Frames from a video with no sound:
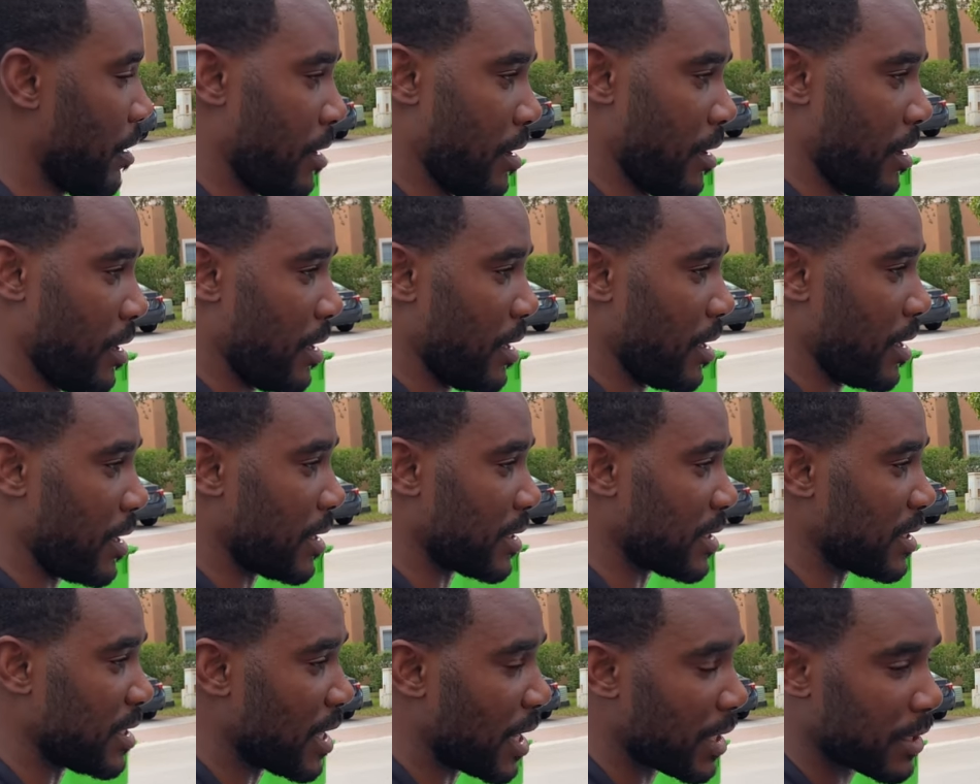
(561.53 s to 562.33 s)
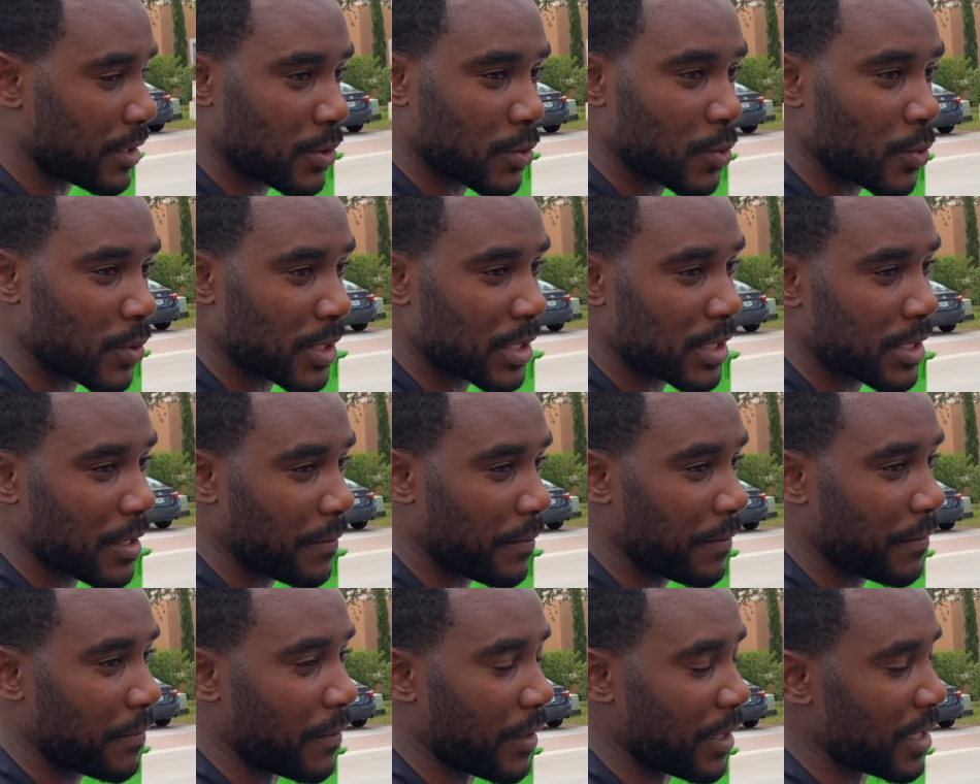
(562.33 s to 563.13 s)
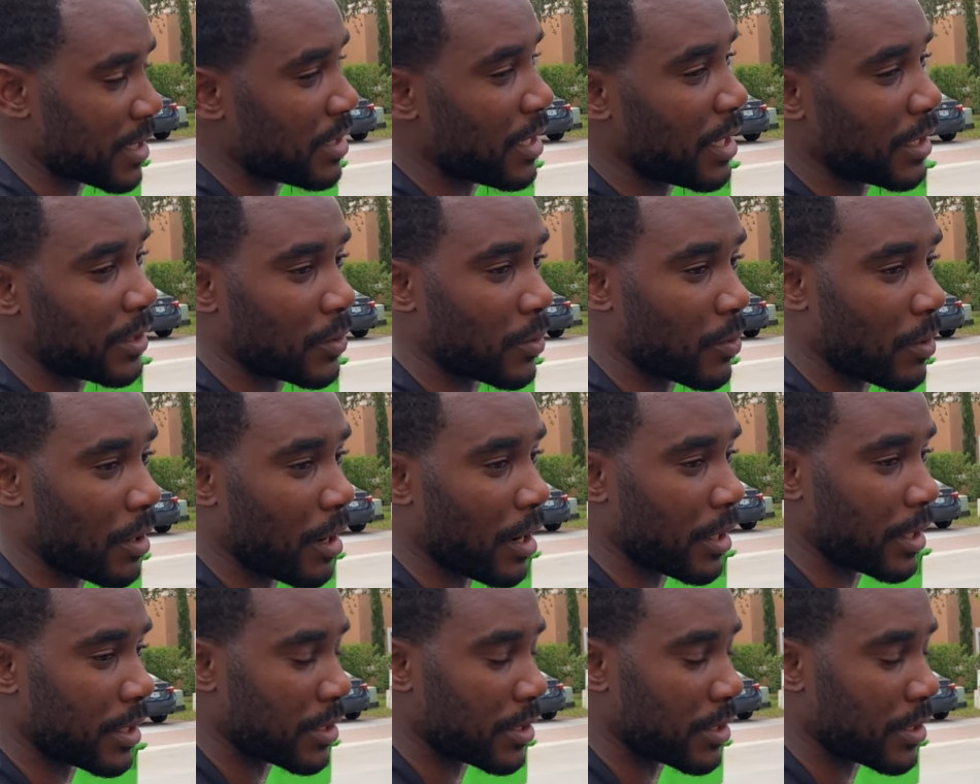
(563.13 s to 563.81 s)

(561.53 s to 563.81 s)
Nice. It's not too stiff and it's not too hard.